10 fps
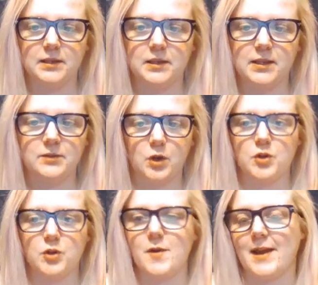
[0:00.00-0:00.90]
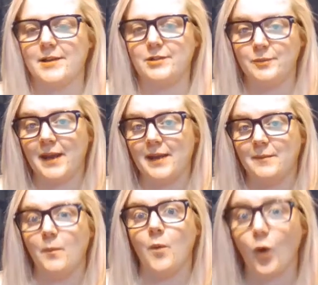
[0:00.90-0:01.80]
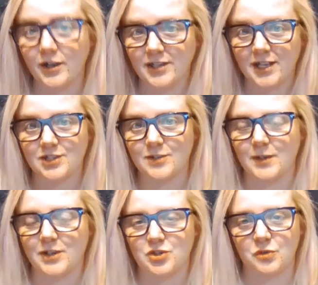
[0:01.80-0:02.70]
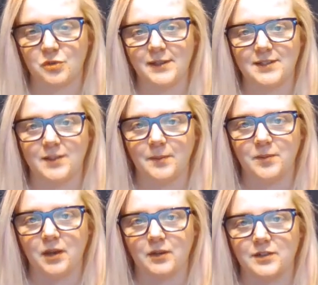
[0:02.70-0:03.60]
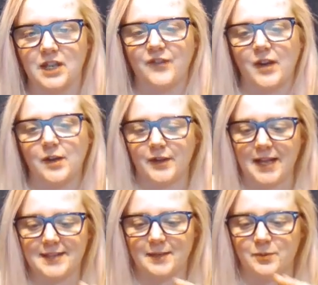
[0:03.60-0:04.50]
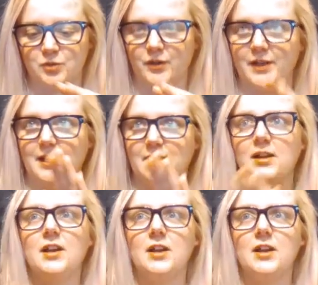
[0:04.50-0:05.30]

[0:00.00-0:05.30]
Even though you had to pay more attention because you were reading the subtitles, I found, like, as I was reading,